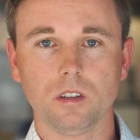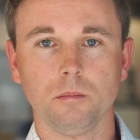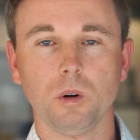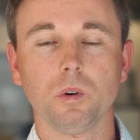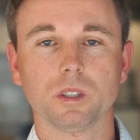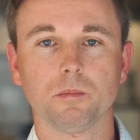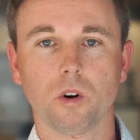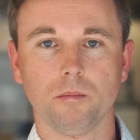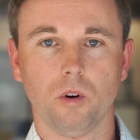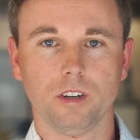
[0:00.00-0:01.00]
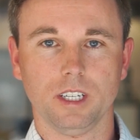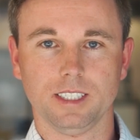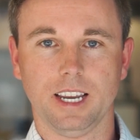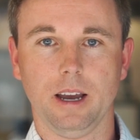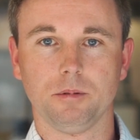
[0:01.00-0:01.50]
But what's more important
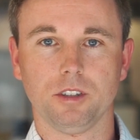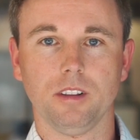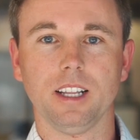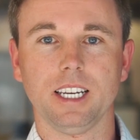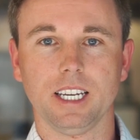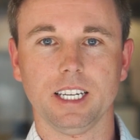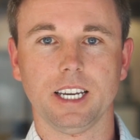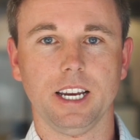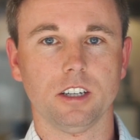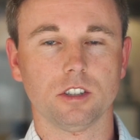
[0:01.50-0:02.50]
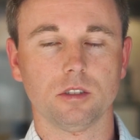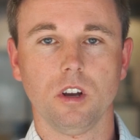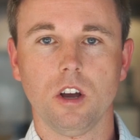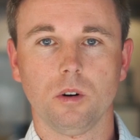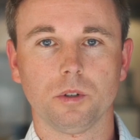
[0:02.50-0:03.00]
is to capture the leading indicators,
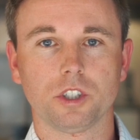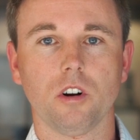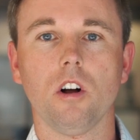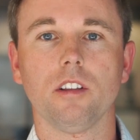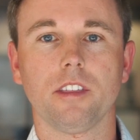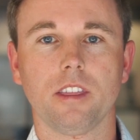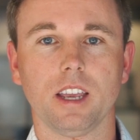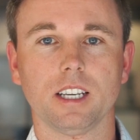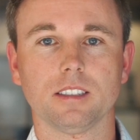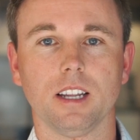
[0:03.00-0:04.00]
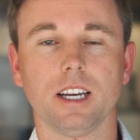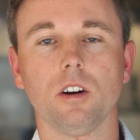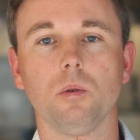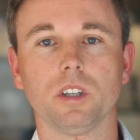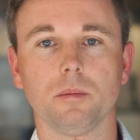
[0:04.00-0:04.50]
which are all of the things that
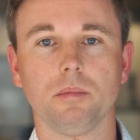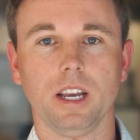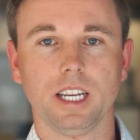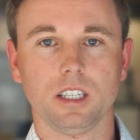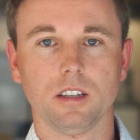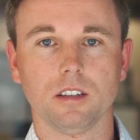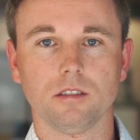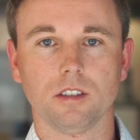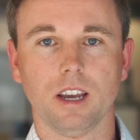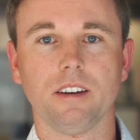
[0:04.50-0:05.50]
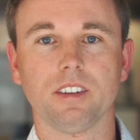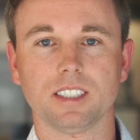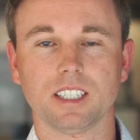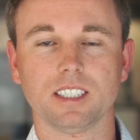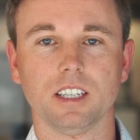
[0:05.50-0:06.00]
go into play to have a
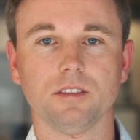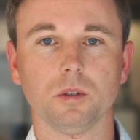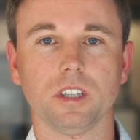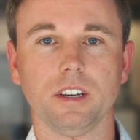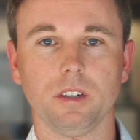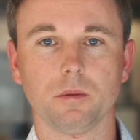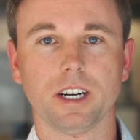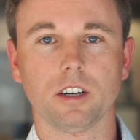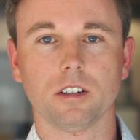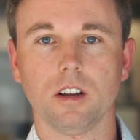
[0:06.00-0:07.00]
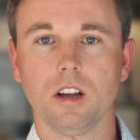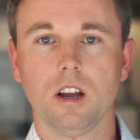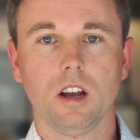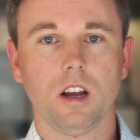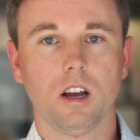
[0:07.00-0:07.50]
successful safety record,
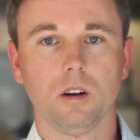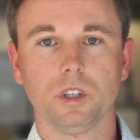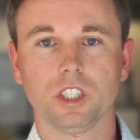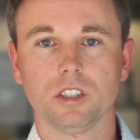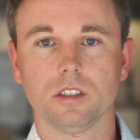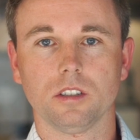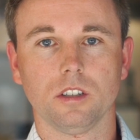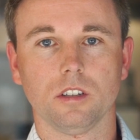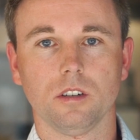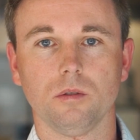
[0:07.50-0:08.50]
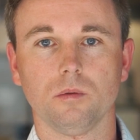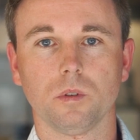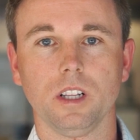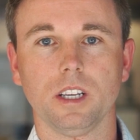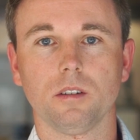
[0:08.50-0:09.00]
which is, you know,
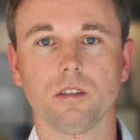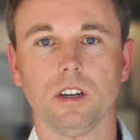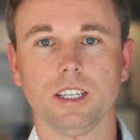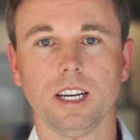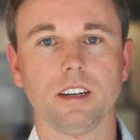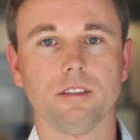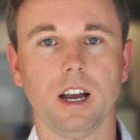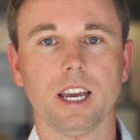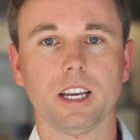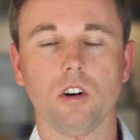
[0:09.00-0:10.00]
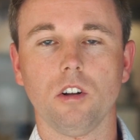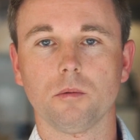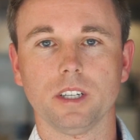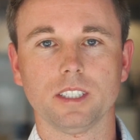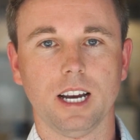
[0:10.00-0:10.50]
really identifying all
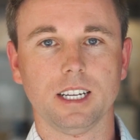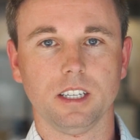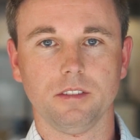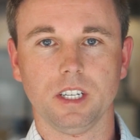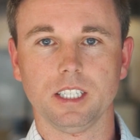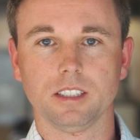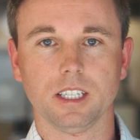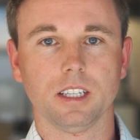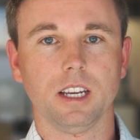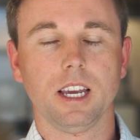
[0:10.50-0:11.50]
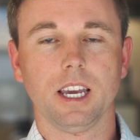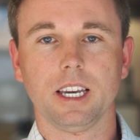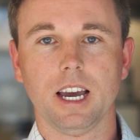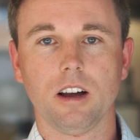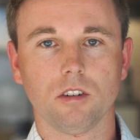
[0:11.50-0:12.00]
the risk activities and
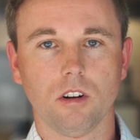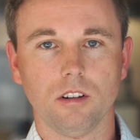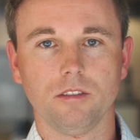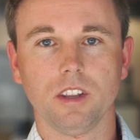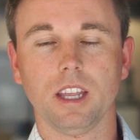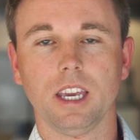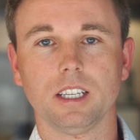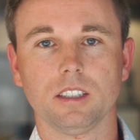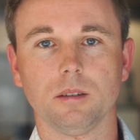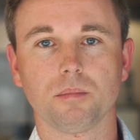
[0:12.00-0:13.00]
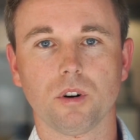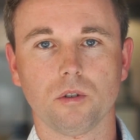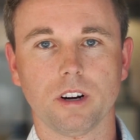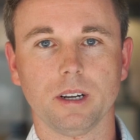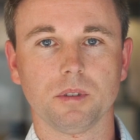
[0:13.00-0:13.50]
counting all of the things and
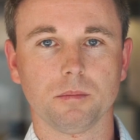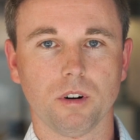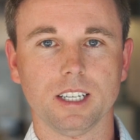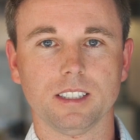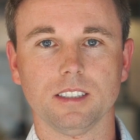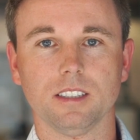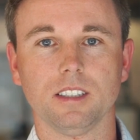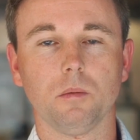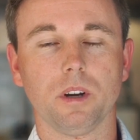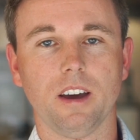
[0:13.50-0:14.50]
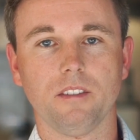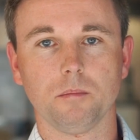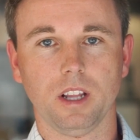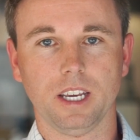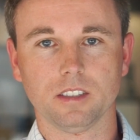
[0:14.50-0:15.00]
programs and processes that we have in
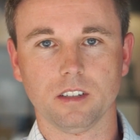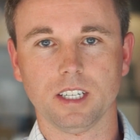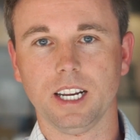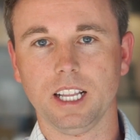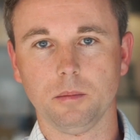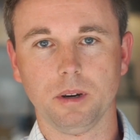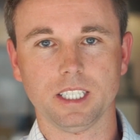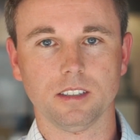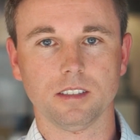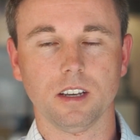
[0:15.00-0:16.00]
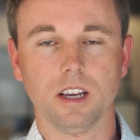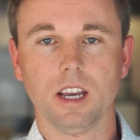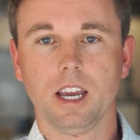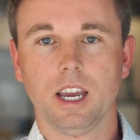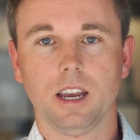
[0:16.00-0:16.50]
place on a daily basis,
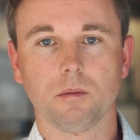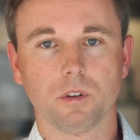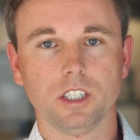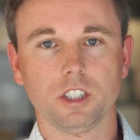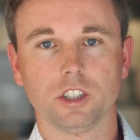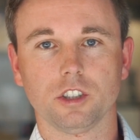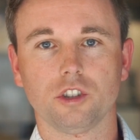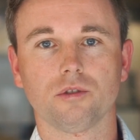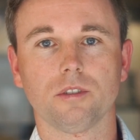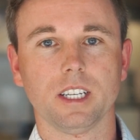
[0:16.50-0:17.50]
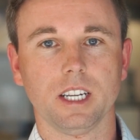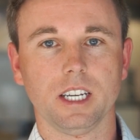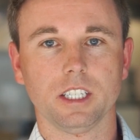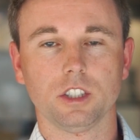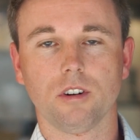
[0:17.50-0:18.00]
and really just
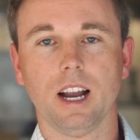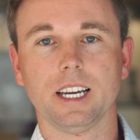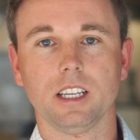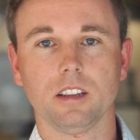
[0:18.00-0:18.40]
trending and tracking